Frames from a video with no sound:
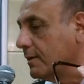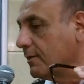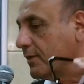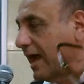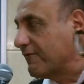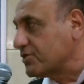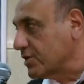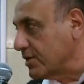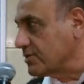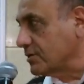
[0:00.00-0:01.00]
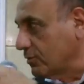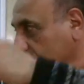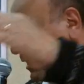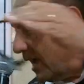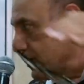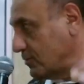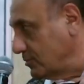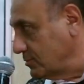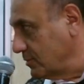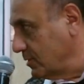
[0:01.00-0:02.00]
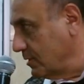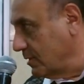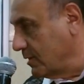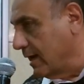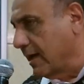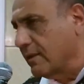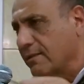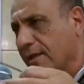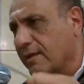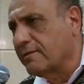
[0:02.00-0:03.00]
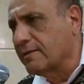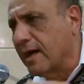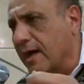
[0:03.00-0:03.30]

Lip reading: they have a church in Old Cairo, and in